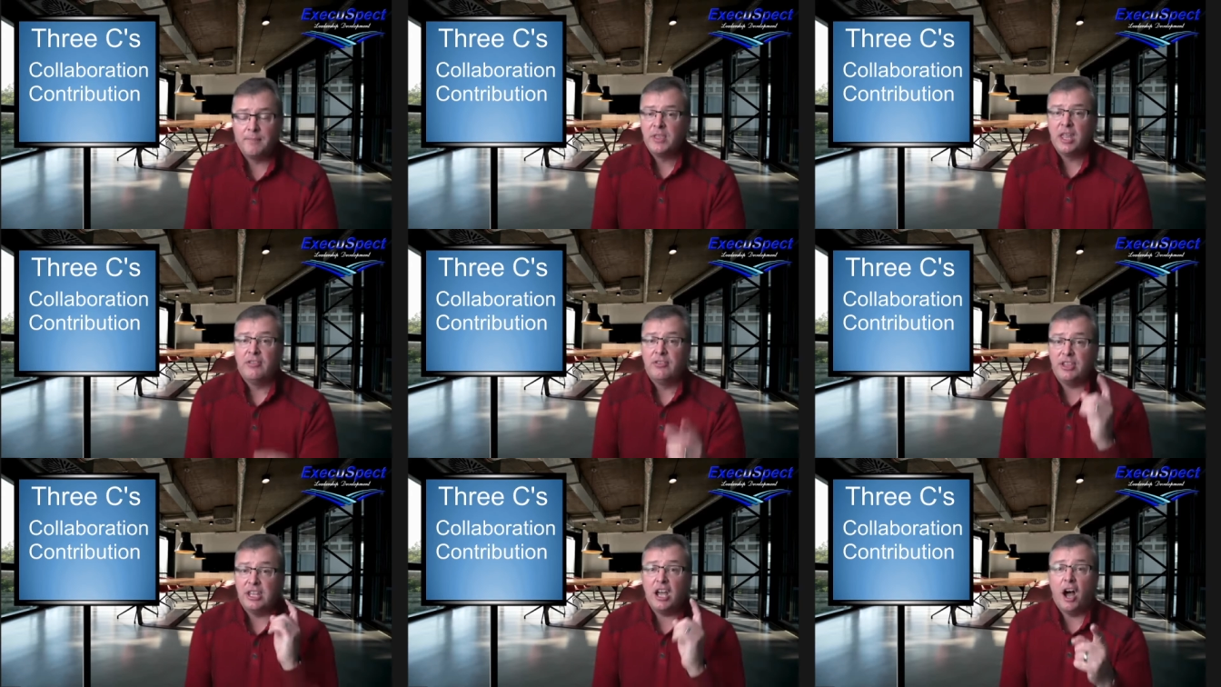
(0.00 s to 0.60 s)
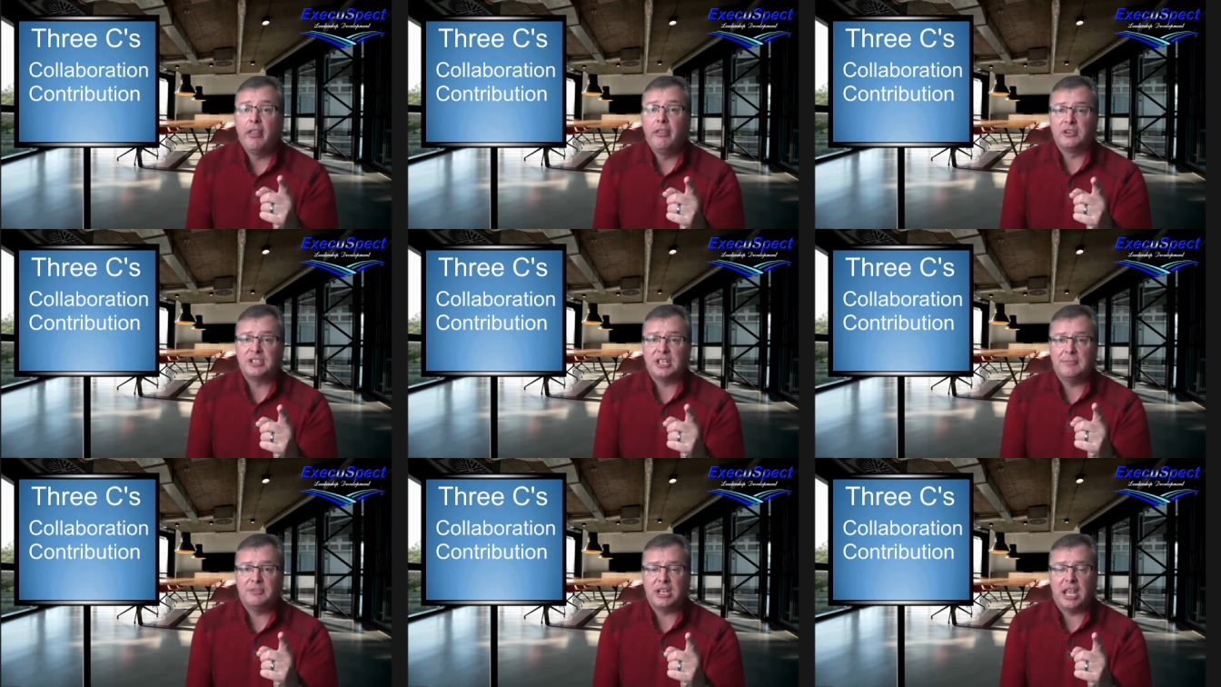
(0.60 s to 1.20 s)
The other
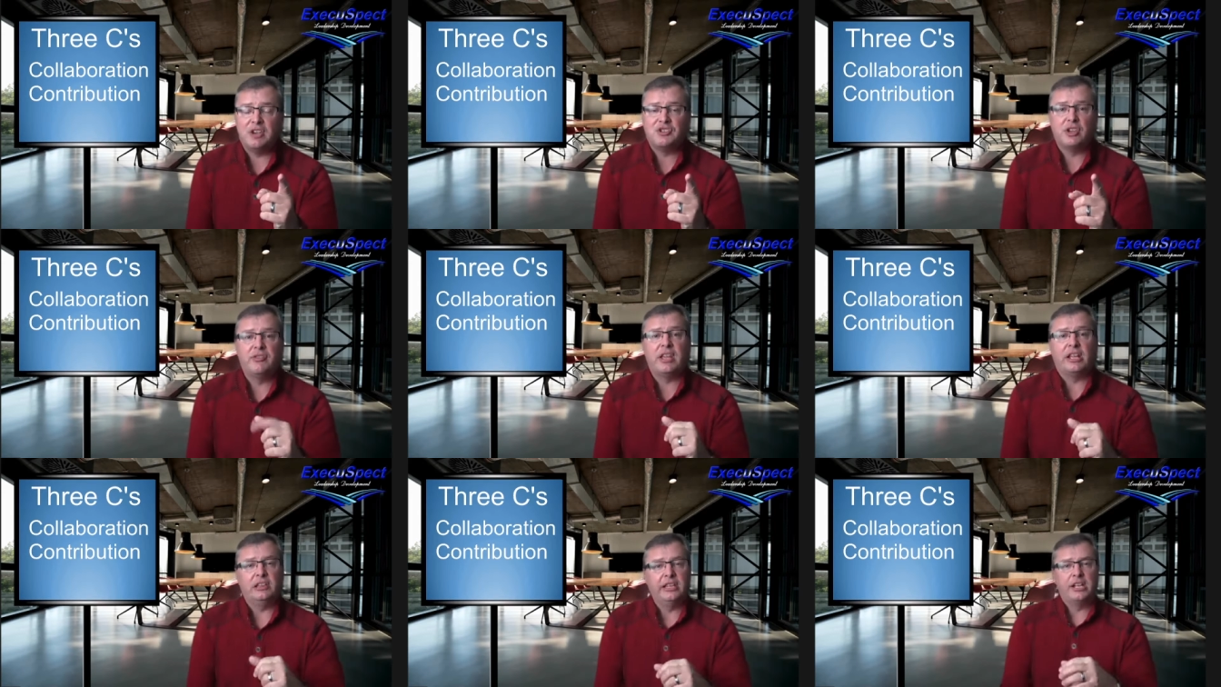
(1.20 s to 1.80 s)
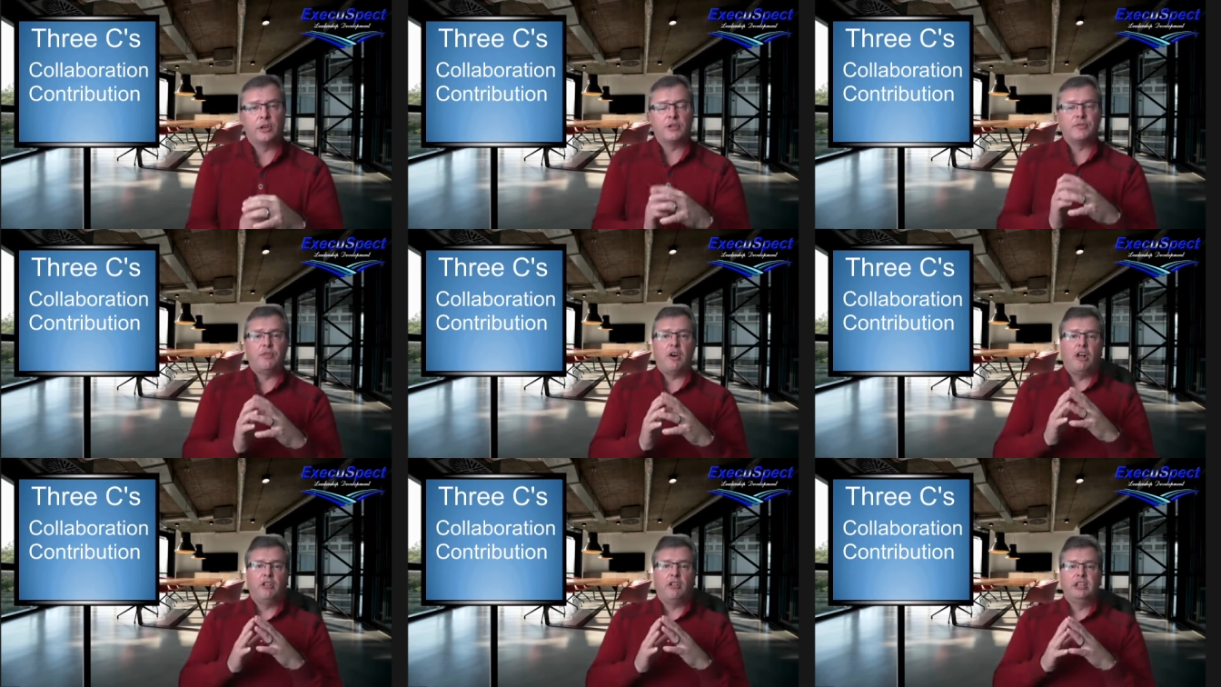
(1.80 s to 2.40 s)
temptation that leaders
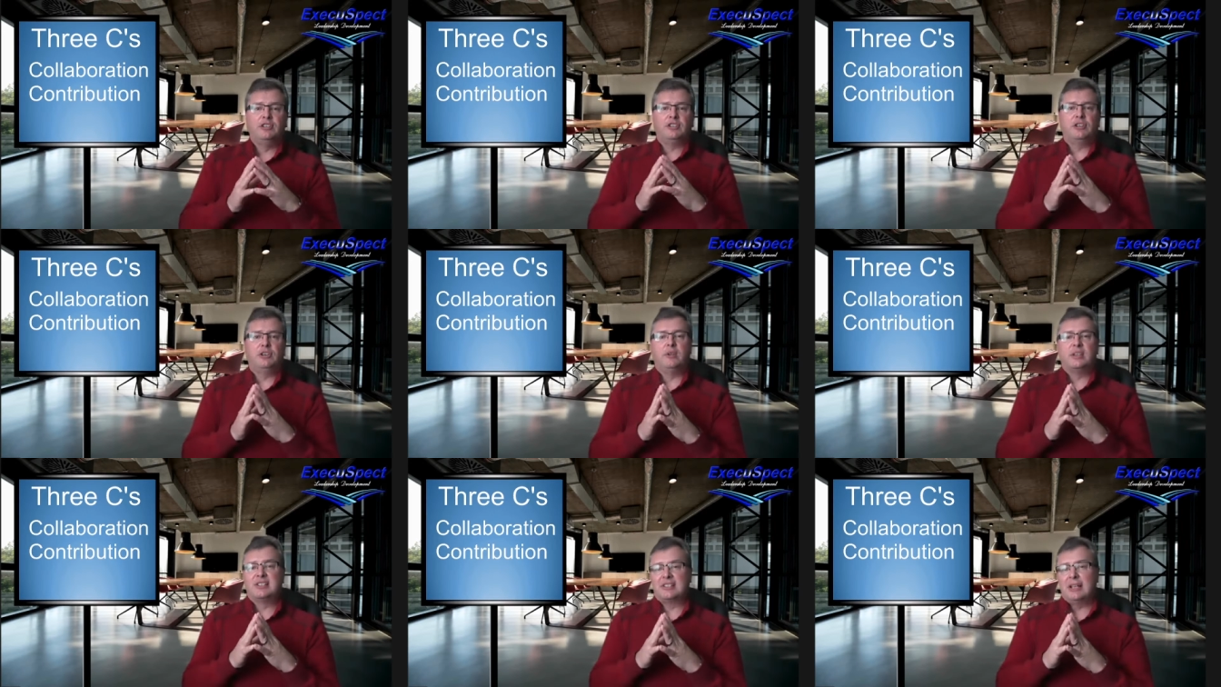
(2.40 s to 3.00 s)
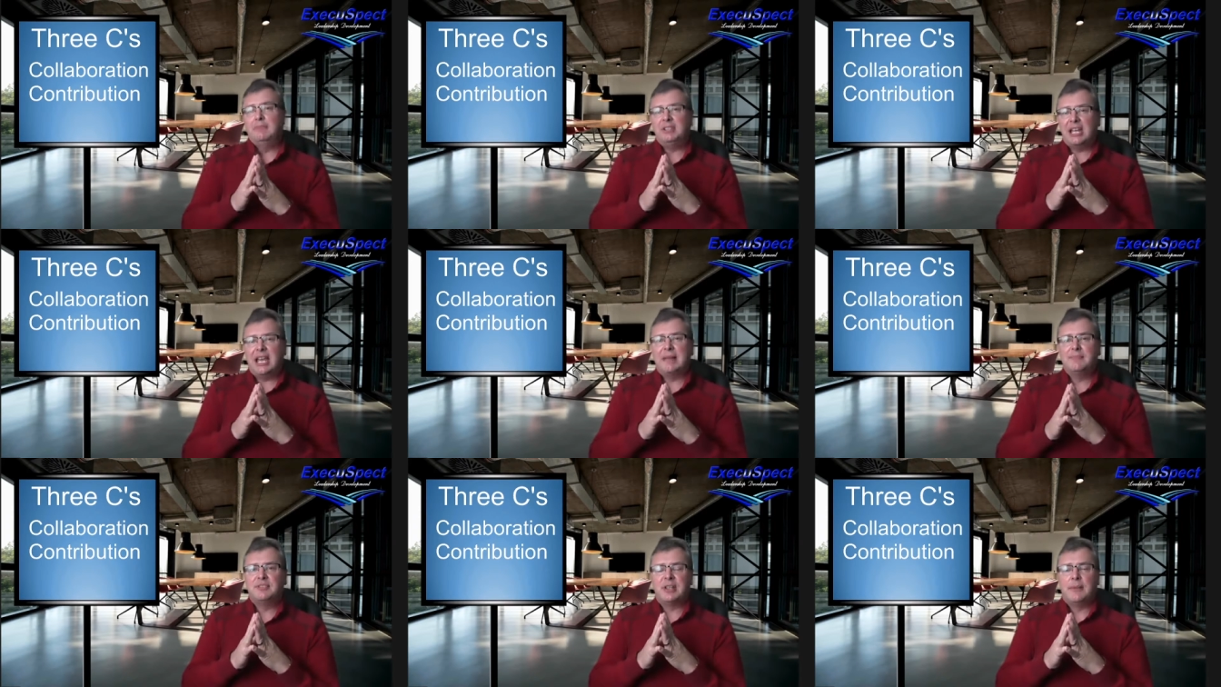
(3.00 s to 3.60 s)
fall into is
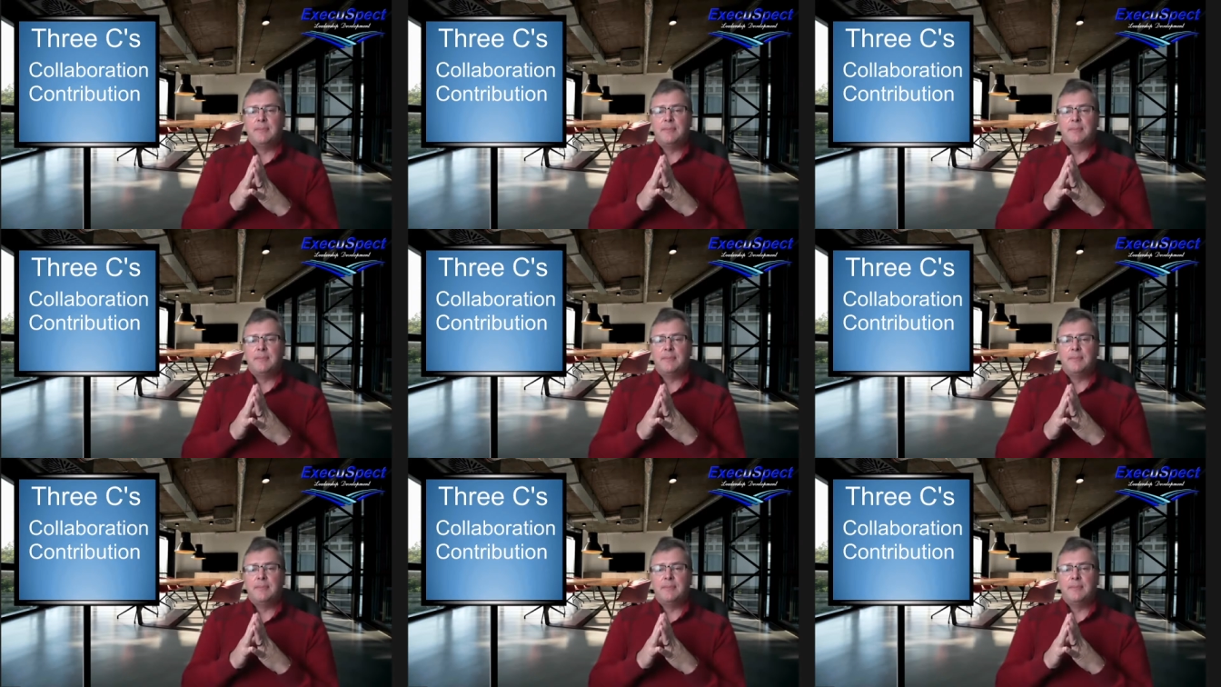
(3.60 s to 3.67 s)
sometimes